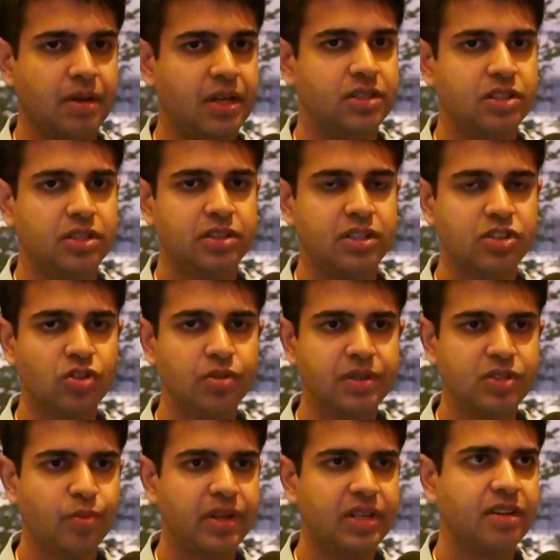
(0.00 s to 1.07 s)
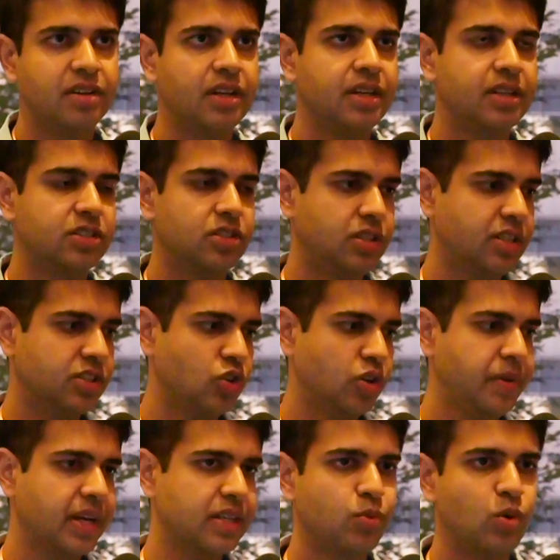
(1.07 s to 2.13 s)
and there's going to be so many days. There's going to
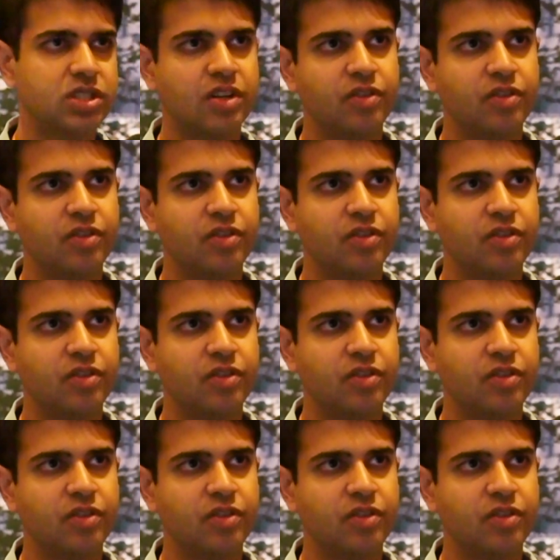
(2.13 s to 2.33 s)
be explosion